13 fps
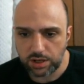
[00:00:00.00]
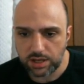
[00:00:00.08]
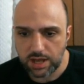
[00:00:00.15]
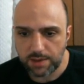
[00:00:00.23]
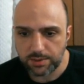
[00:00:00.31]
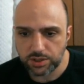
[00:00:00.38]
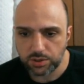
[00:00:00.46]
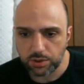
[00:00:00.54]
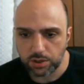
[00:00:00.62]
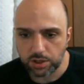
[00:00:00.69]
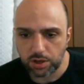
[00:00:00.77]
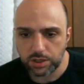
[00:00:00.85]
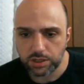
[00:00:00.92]
damage to her
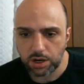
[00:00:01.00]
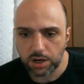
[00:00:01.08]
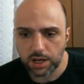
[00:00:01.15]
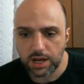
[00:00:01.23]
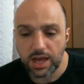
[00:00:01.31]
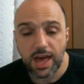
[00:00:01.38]
current target